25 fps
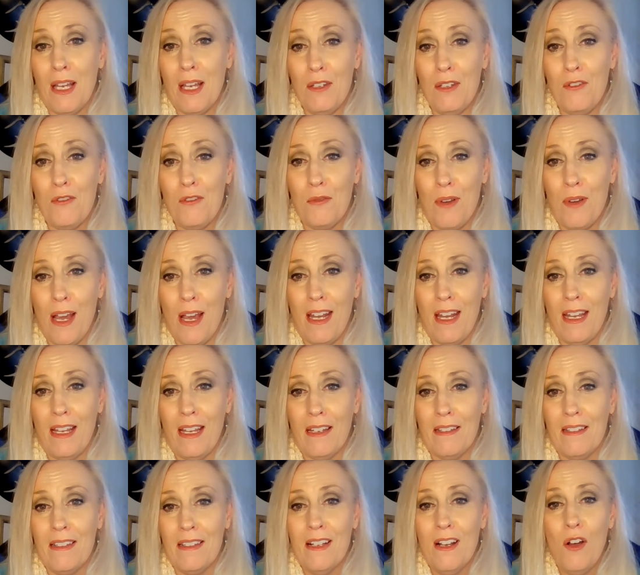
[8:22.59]

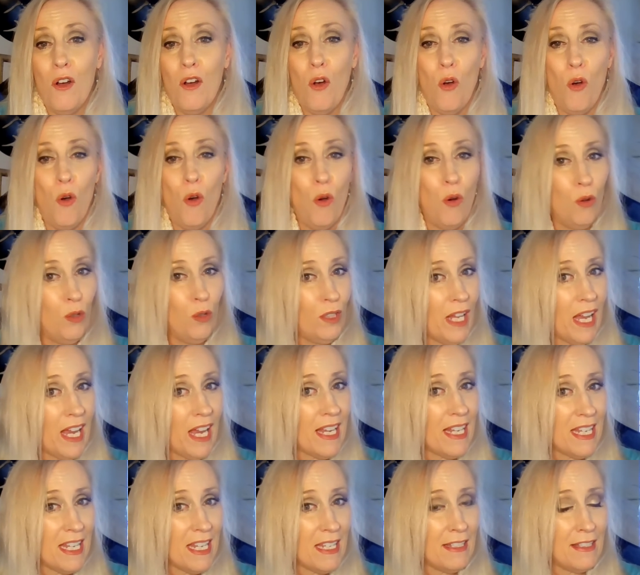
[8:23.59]
underwriting a whole
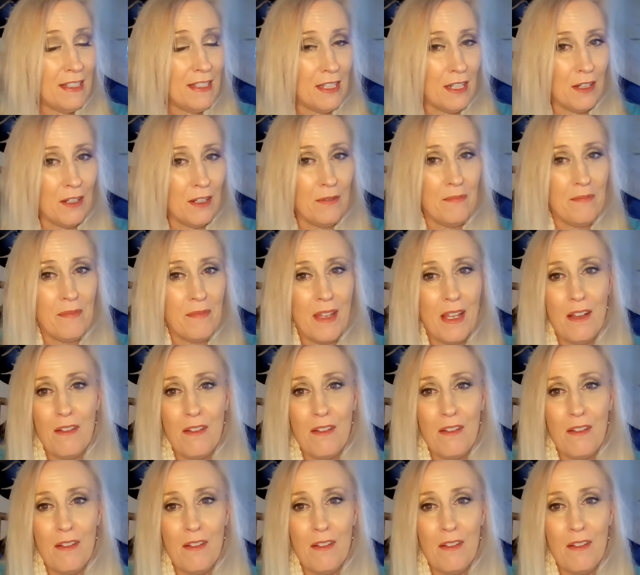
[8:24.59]
lot easier